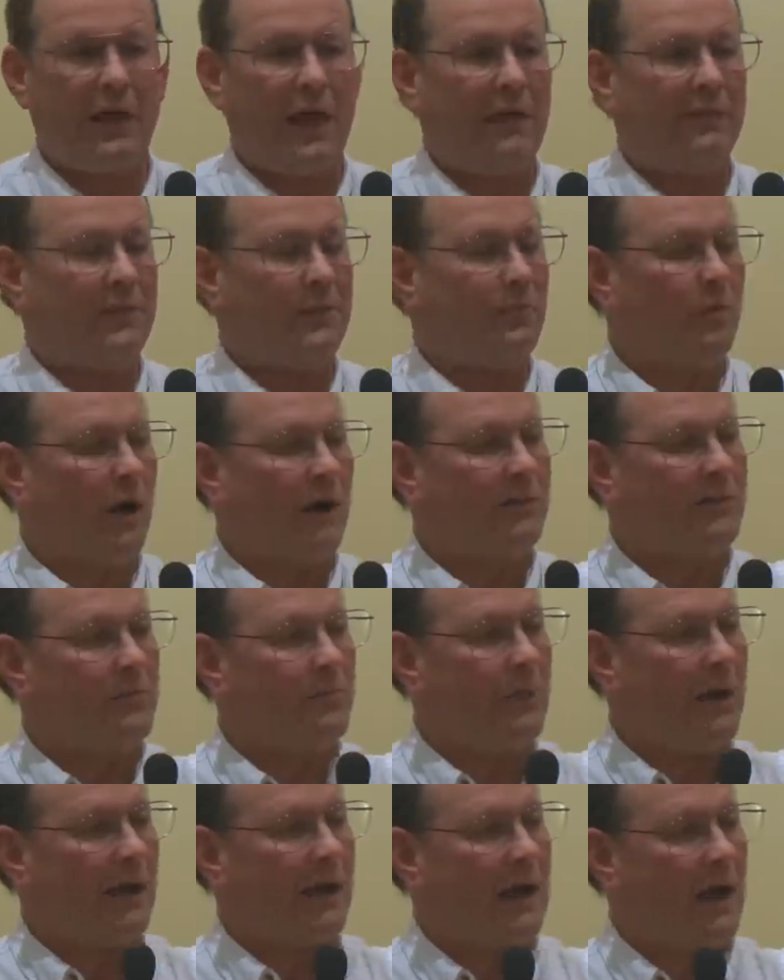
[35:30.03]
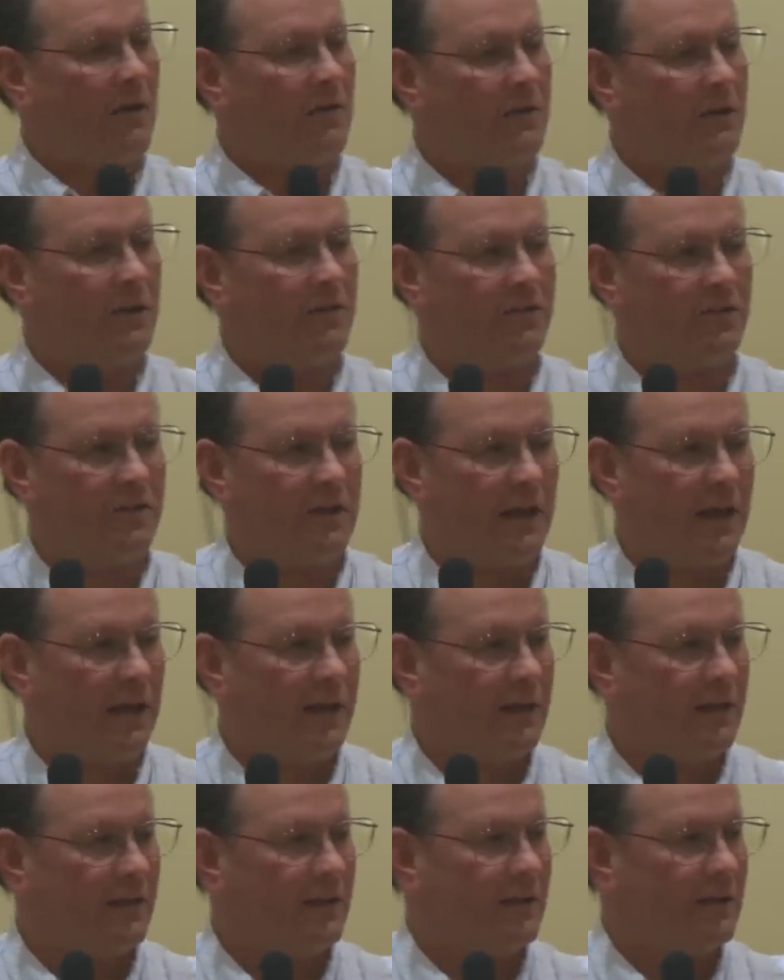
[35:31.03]
And they brought them back out another
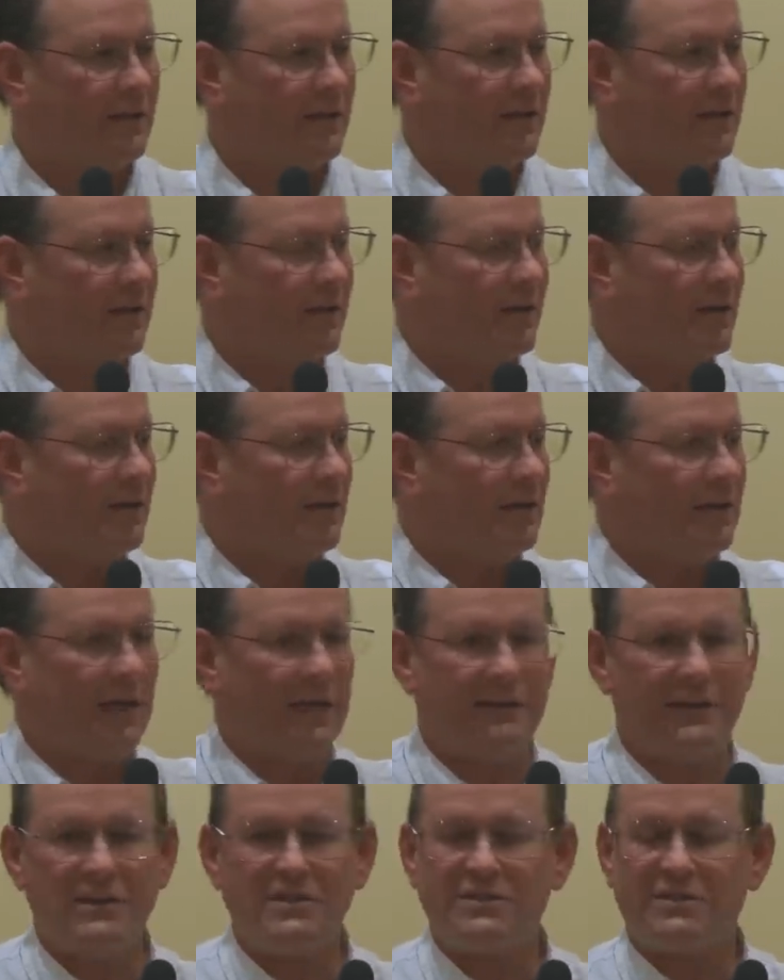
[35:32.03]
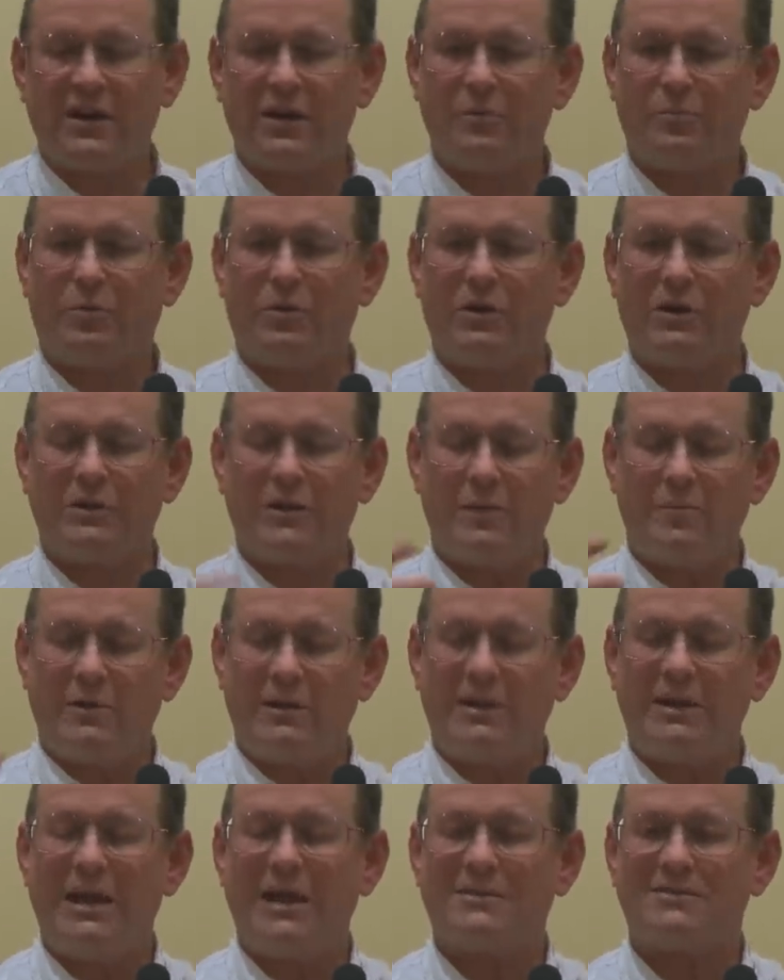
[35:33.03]
day. And they started putting them
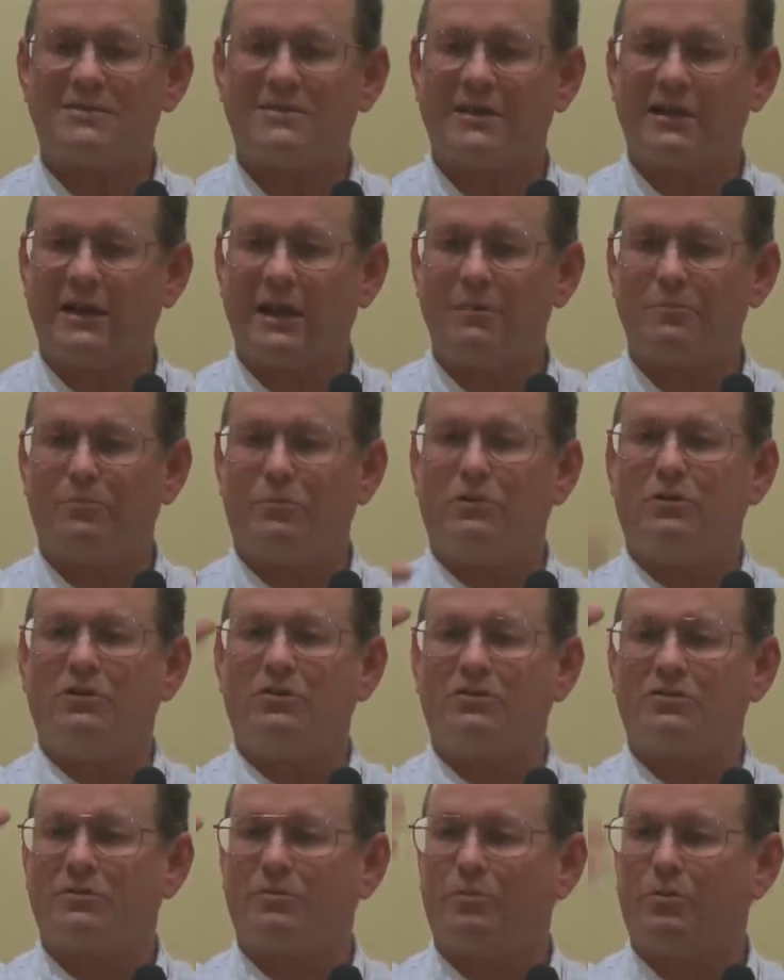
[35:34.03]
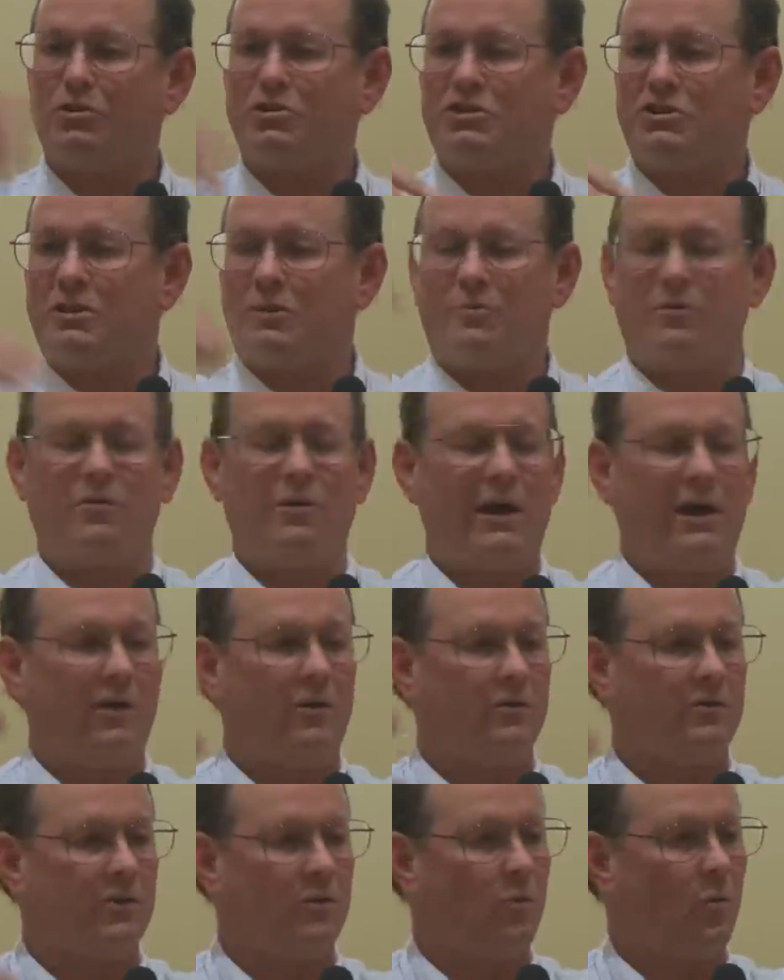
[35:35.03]
in nets and let bulls push them
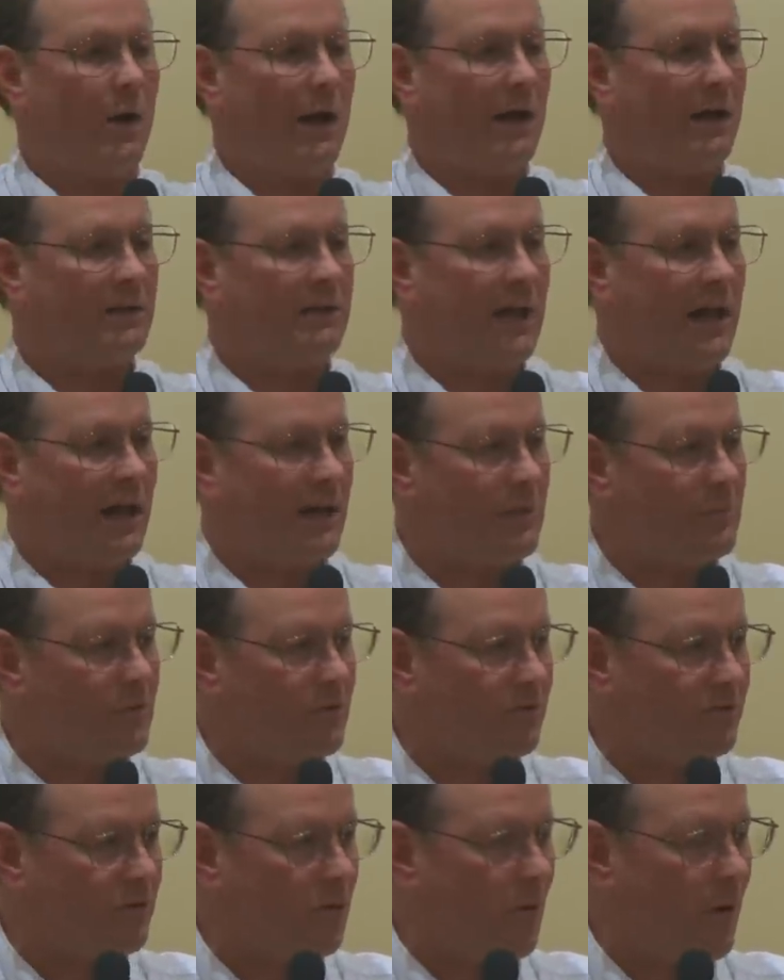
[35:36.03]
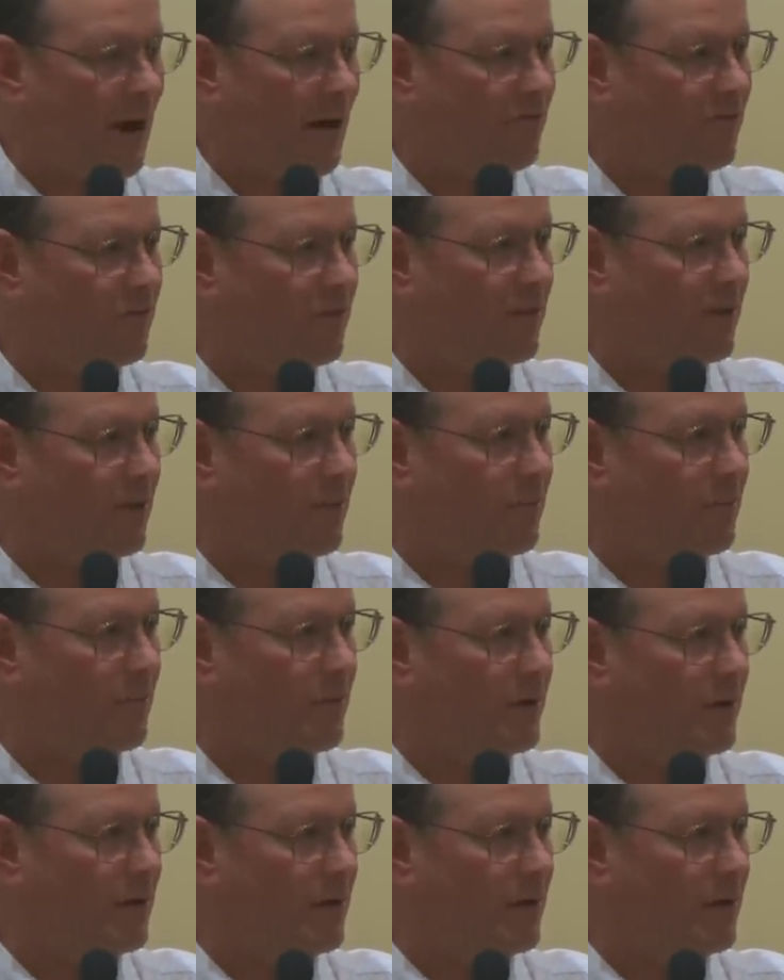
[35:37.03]
around and wild animals go after them.